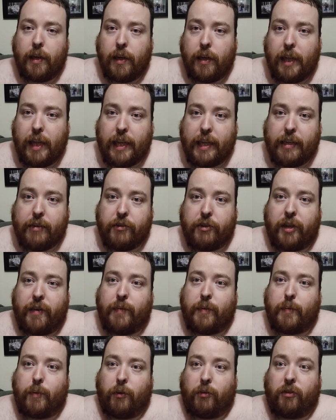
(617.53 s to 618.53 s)
Lily and
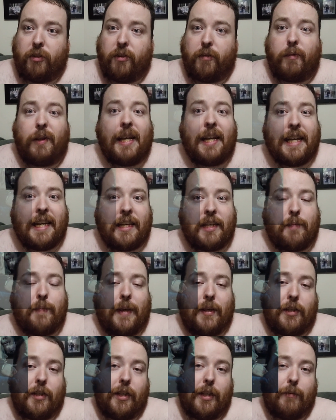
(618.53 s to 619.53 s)
James Potter, Lily
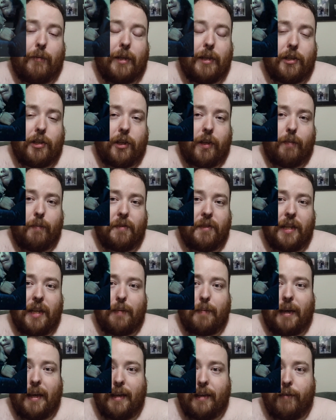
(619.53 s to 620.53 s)
especially, which
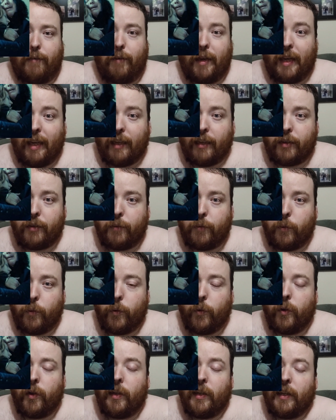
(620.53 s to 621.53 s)
Snape had feelings
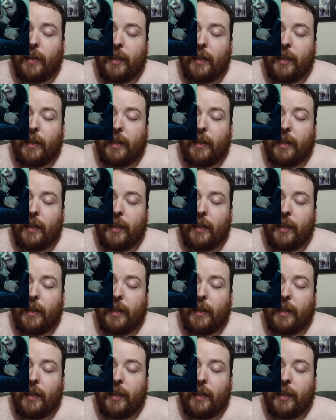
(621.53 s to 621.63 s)
for.